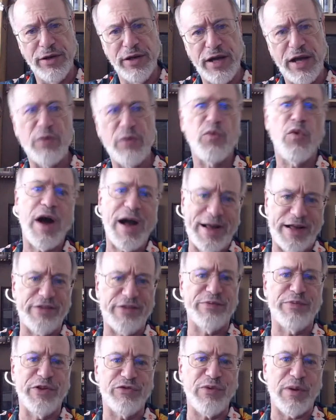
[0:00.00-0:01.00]
and why it's
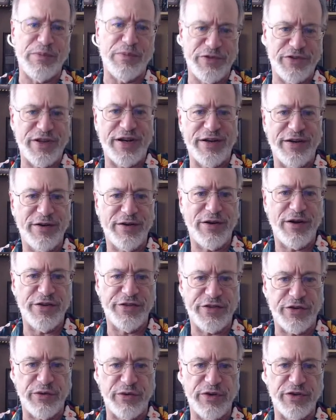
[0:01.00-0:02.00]
misrepresented
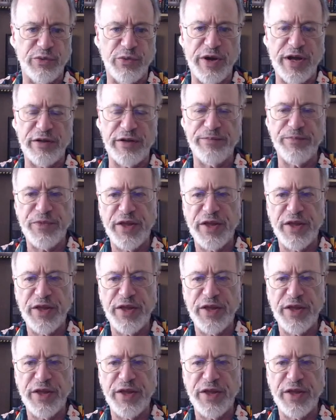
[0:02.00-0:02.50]
also as well.